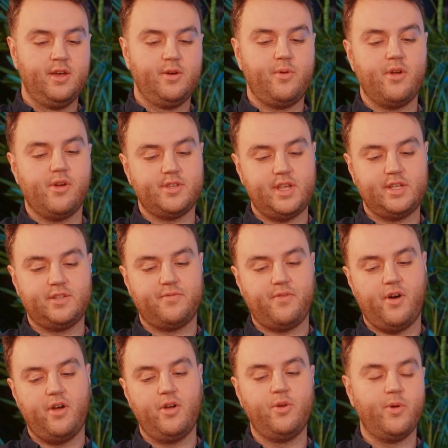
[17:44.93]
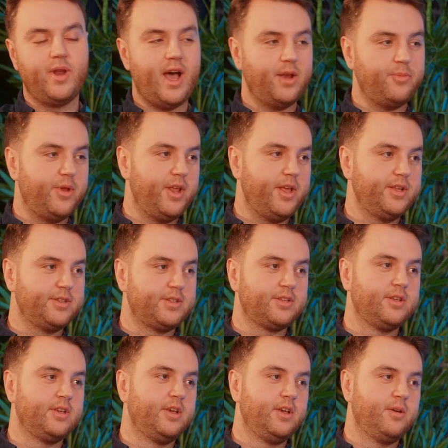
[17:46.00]
we identify who an admin is
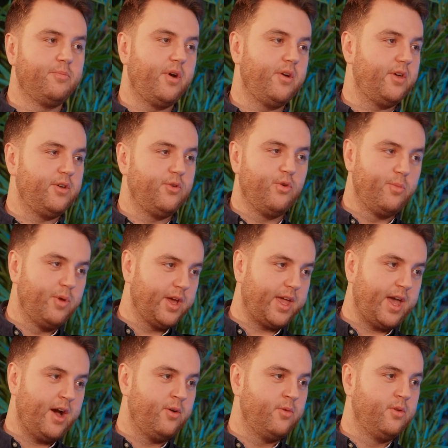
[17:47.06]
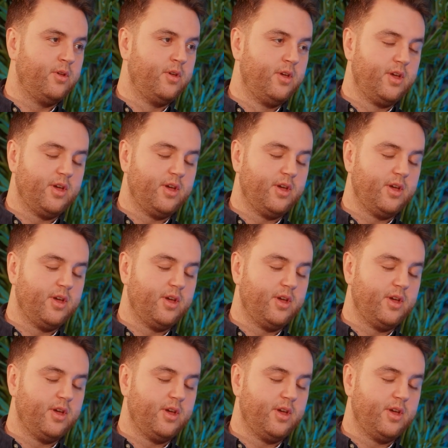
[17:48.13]
by their normal account.